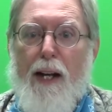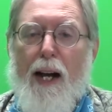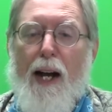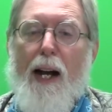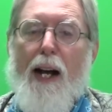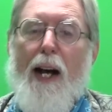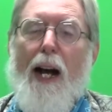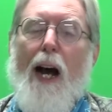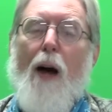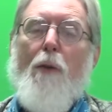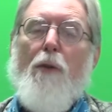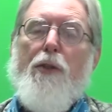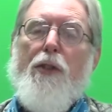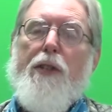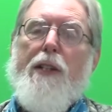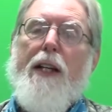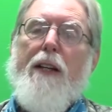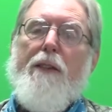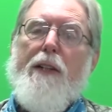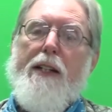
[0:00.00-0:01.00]
I was
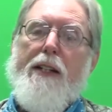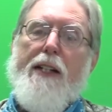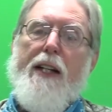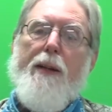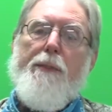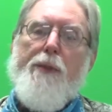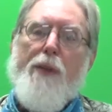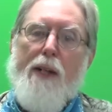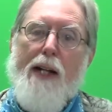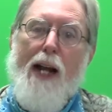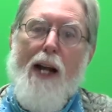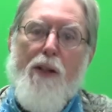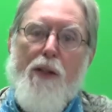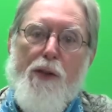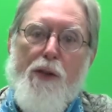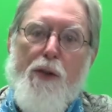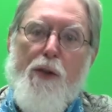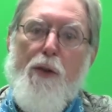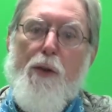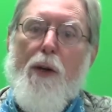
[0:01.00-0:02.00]
just giving tips on how to
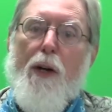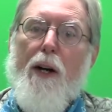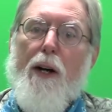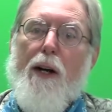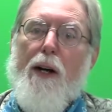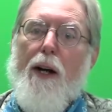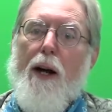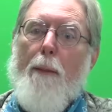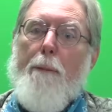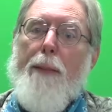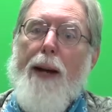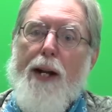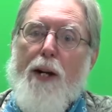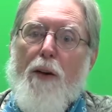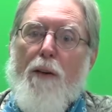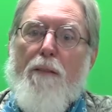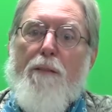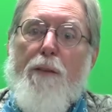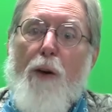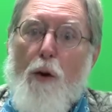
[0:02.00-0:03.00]
do a
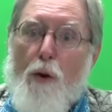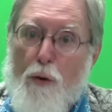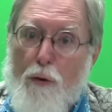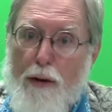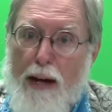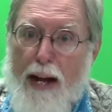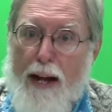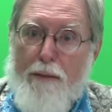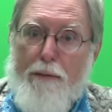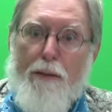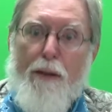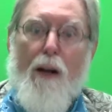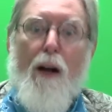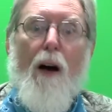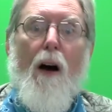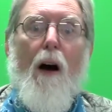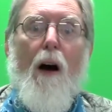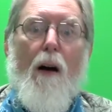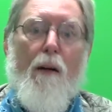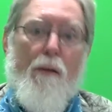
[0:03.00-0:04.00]
better photograph
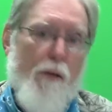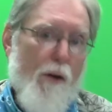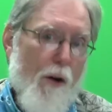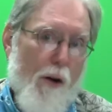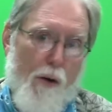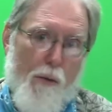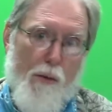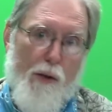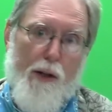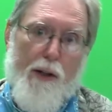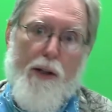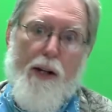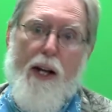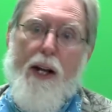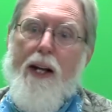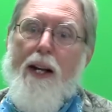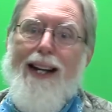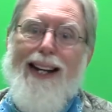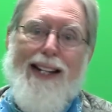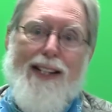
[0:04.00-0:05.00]
of artwork.
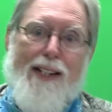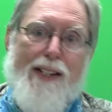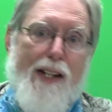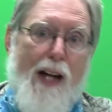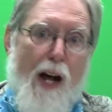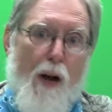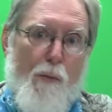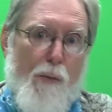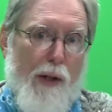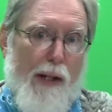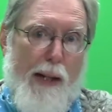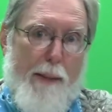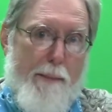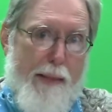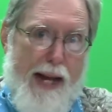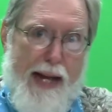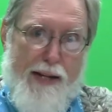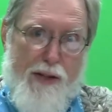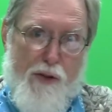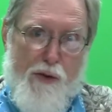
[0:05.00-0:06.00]
It's not really
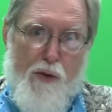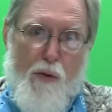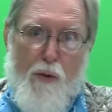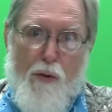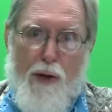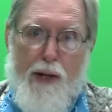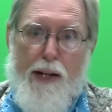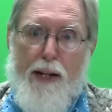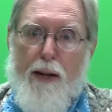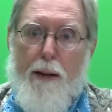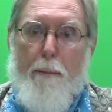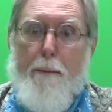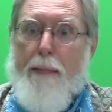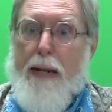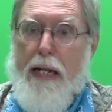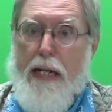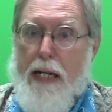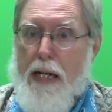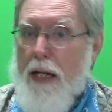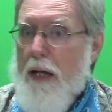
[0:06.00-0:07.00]
mandatory,
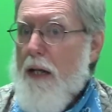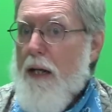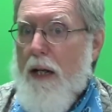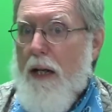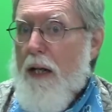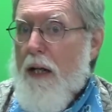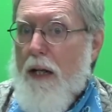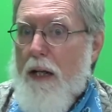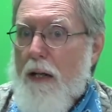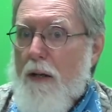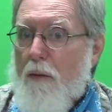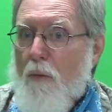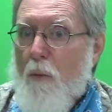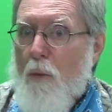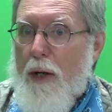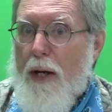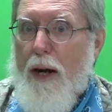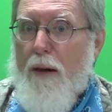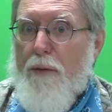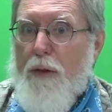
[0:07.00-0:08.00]
meaning
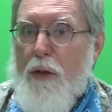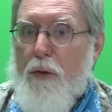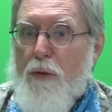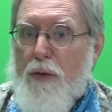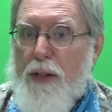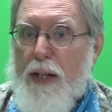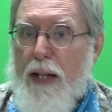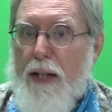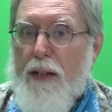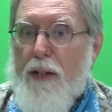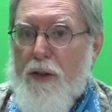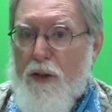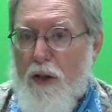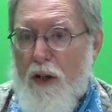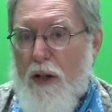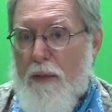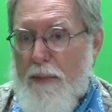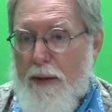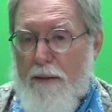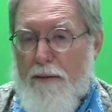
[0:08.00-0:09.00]
whatever you send is
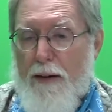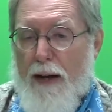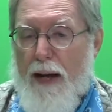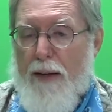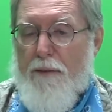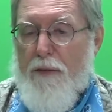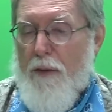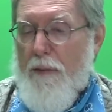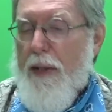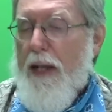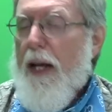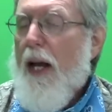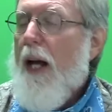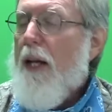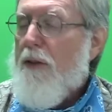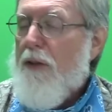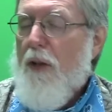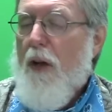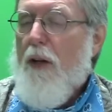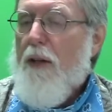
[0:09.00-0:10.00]
going to be fine for me
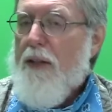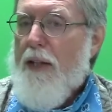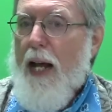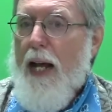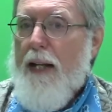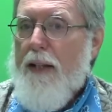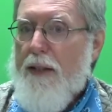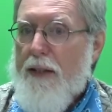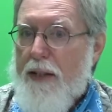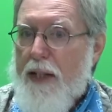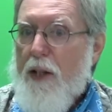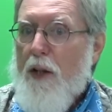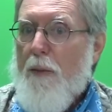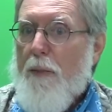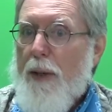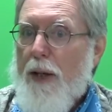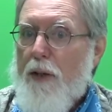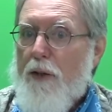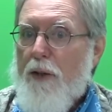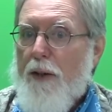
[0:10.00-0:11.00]
as long as I can see your
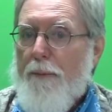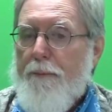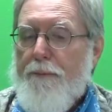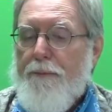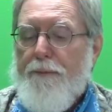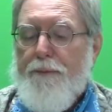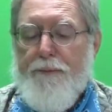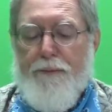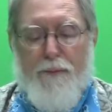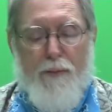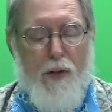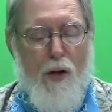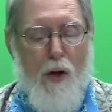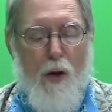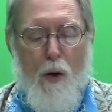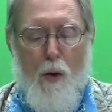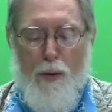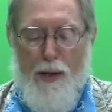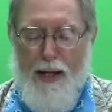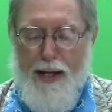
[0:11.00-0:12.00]
picture.
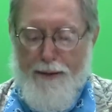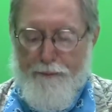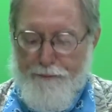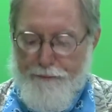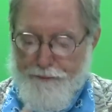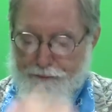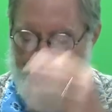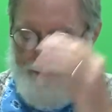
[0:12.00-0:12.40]
Okay.